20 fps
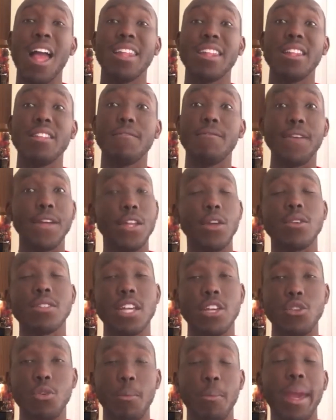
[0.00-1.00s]
and then the
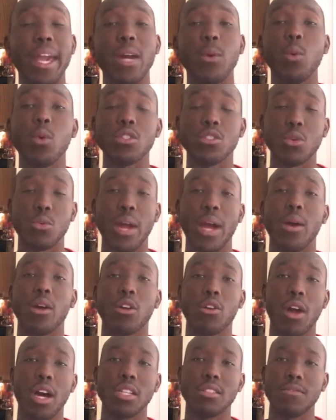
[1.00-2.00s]
videos that you'll make will
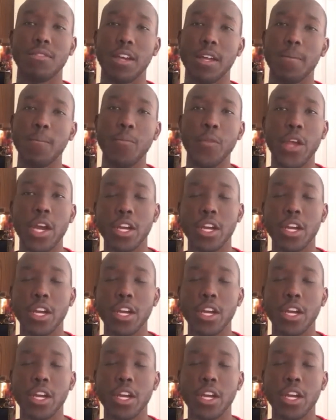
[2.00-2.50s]
surround CrossFit.